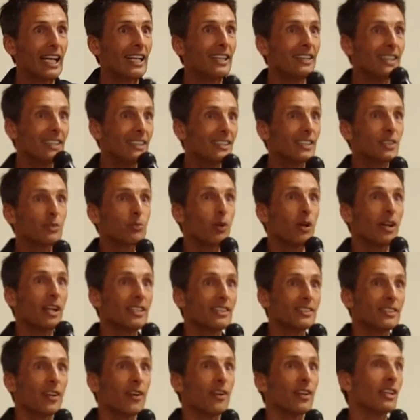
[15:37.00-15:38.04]
And this is where I
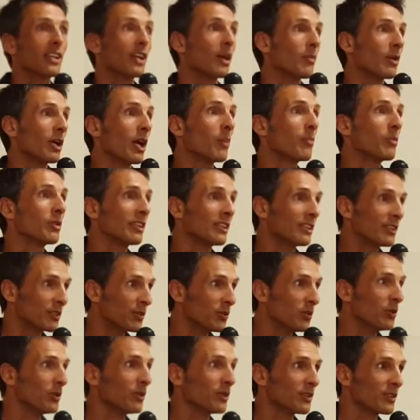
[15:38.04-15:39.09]
started coming up with these
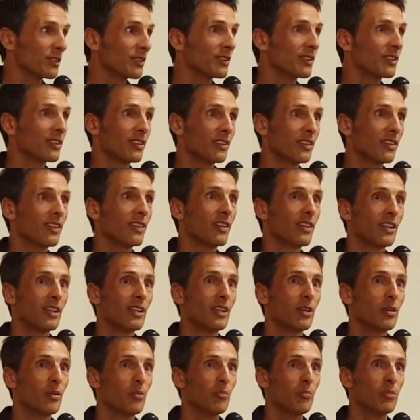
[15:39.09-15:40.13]
tools
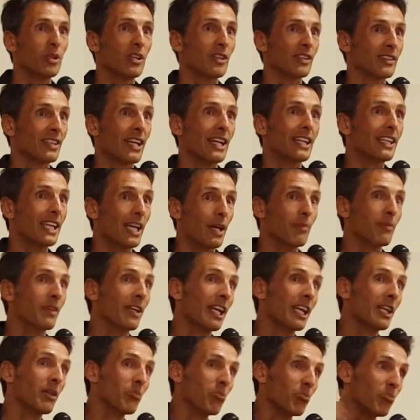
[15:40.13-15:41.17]
because I kept
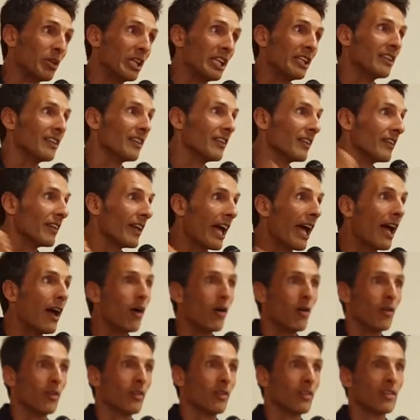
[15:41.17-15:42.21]
getting beaten
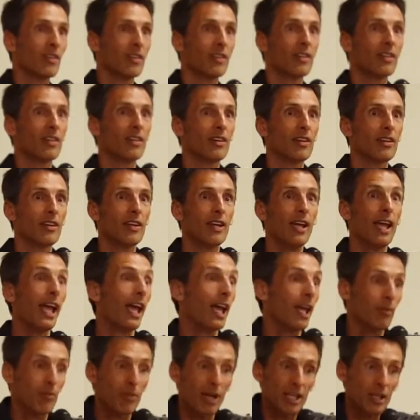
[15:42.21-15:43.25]
down.
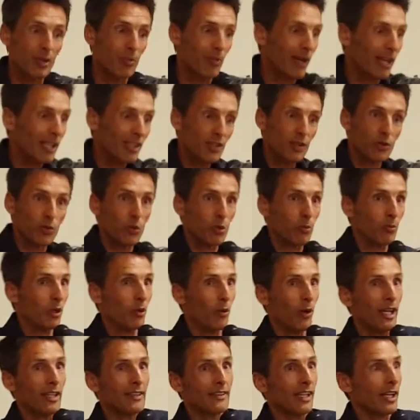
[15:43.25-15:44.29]
And my depression would be
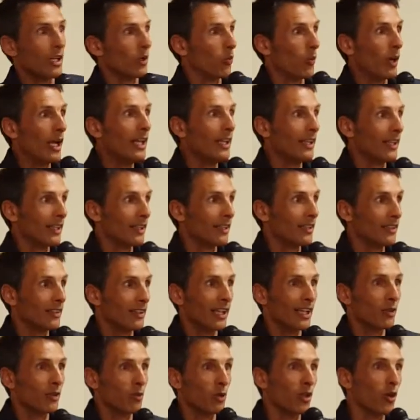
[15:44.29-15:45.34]
right there waiting,
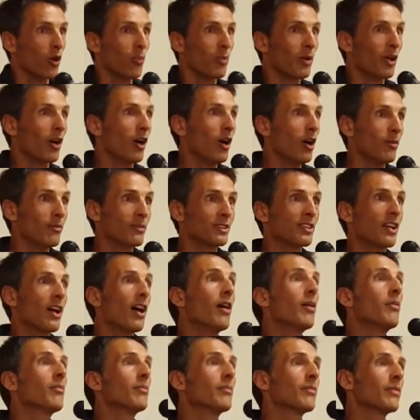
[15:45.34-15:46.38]
like with open arms.
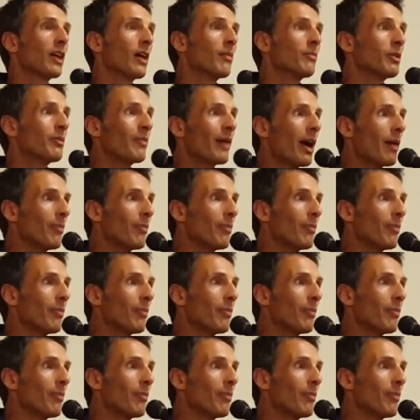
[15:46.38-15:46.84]
Come, come to